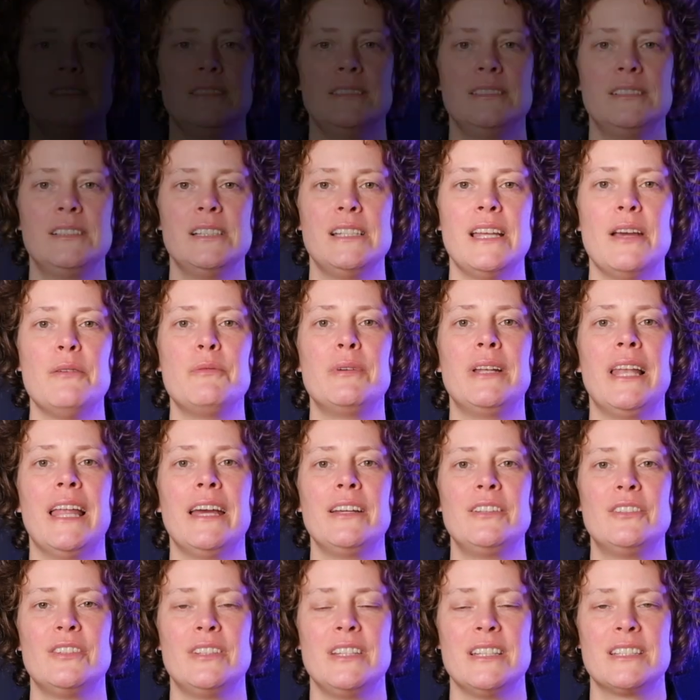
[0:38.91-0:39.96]
Today I would
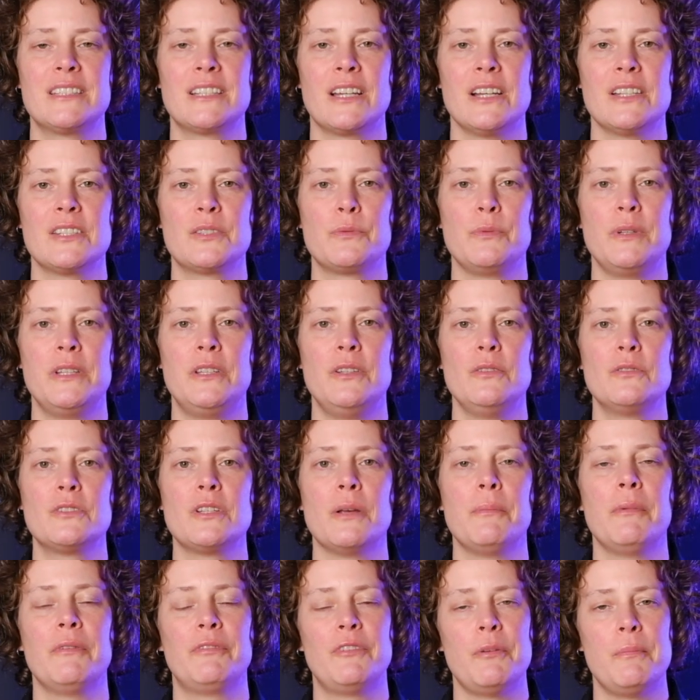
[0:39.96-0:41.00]
like to discuss with you
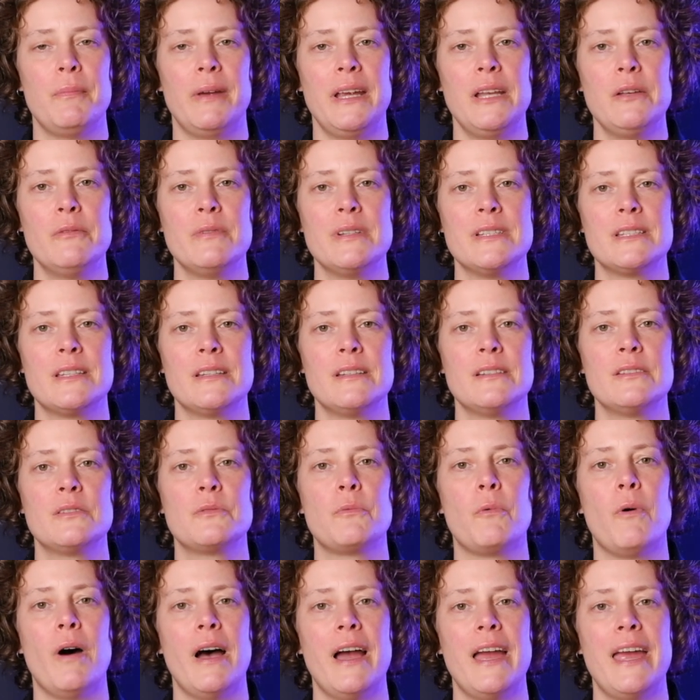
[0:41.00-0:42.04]
some of the main reasons
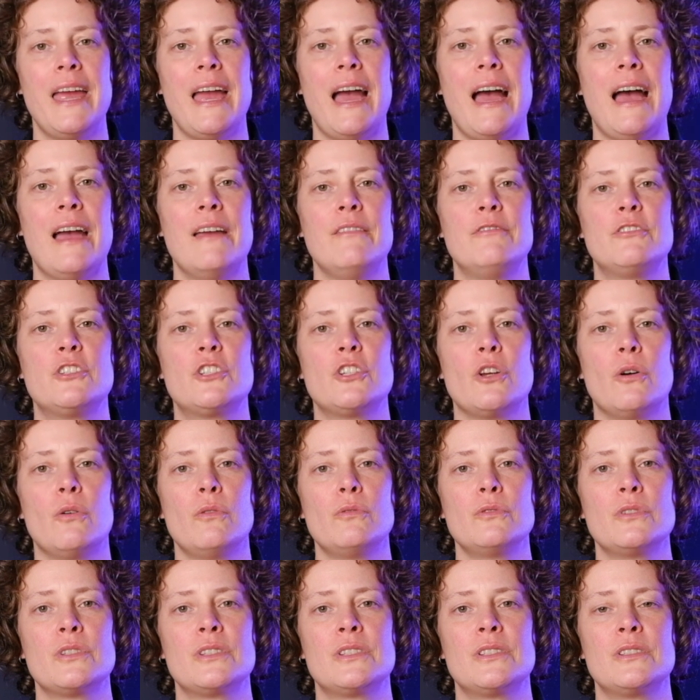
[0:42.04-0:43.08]
why I've
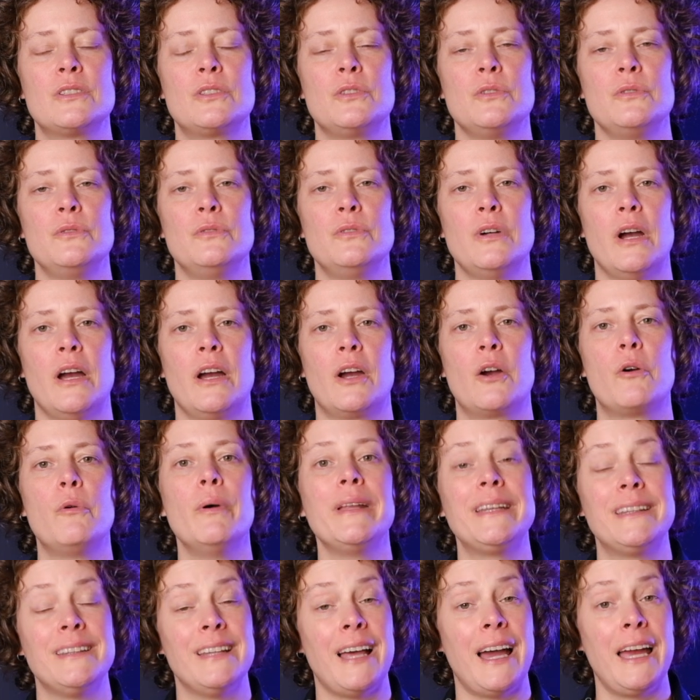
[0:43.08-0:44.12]
chose to
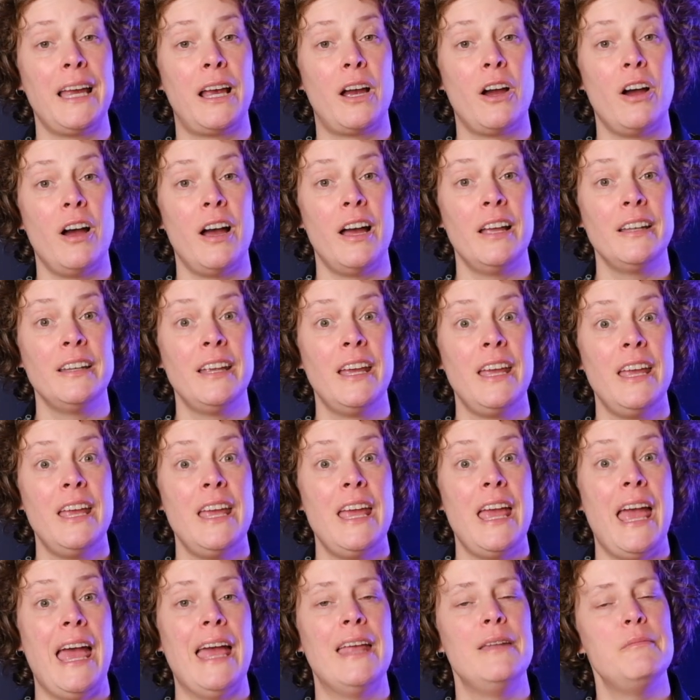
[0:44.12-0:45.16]
quit Nikon
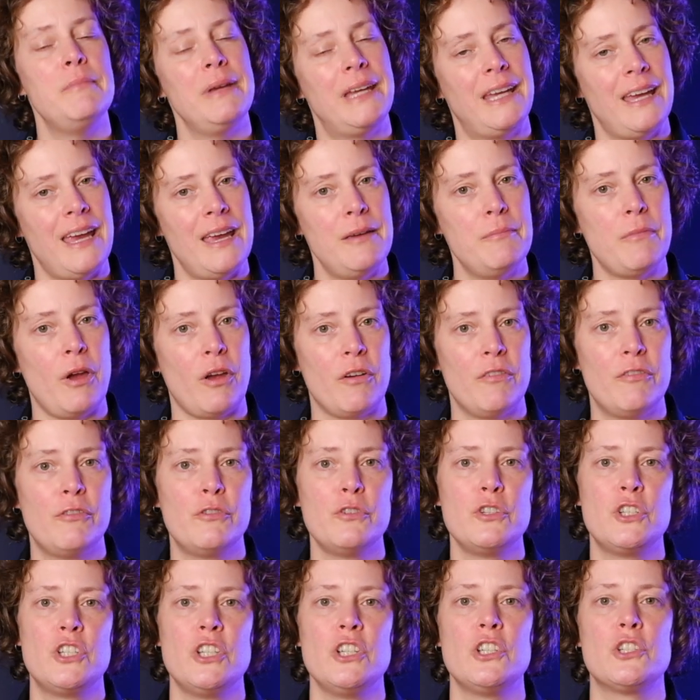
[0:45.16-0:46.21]
and became a
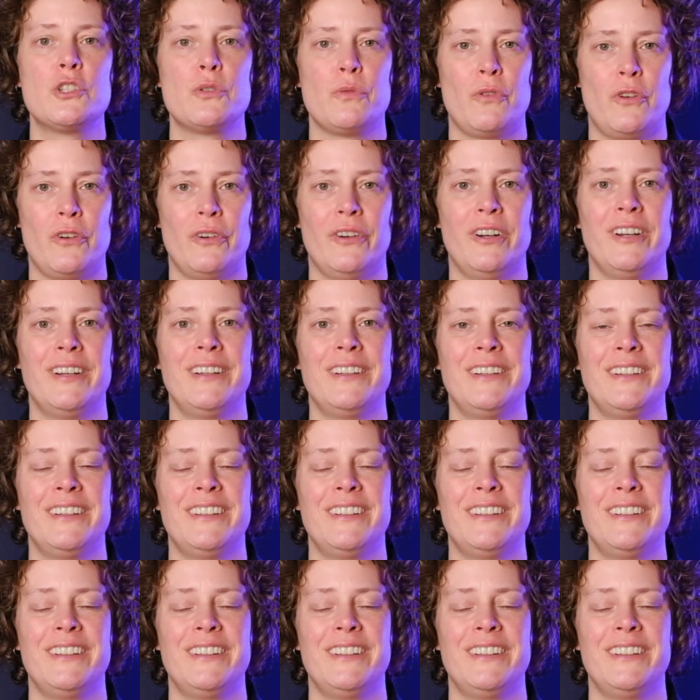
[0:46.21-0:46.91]
Fuji shooter.